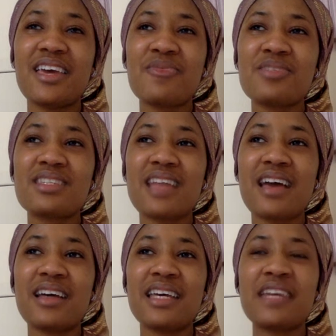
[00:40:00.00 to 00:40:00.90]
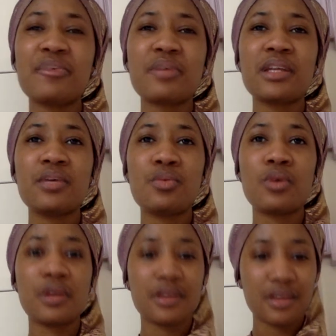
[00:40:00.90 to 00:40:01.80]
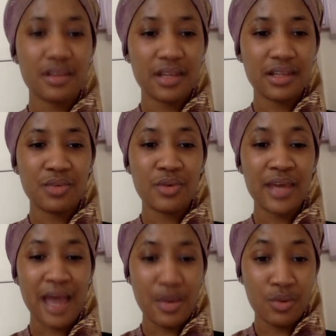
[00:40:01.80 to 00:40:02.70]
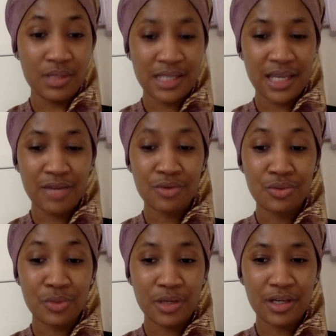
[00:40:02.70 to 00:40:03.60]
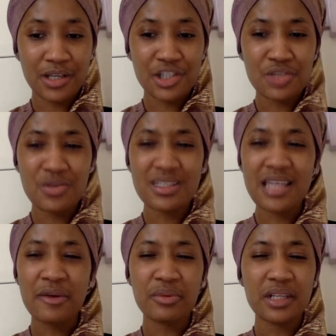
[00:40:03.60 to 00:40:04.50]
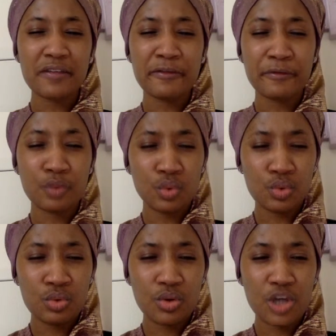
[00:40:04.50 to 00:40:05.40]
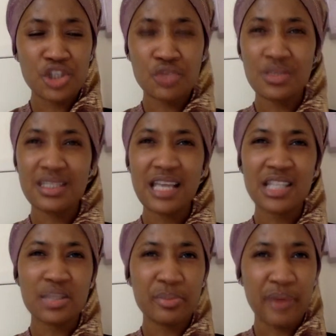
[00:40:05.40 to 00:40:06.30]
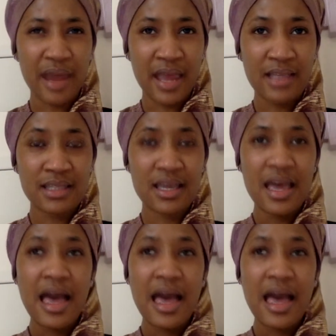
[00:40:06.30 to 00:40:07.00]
It was not, it didn't really work like the way I wanted it to work. She was not really full, or she was not surprised.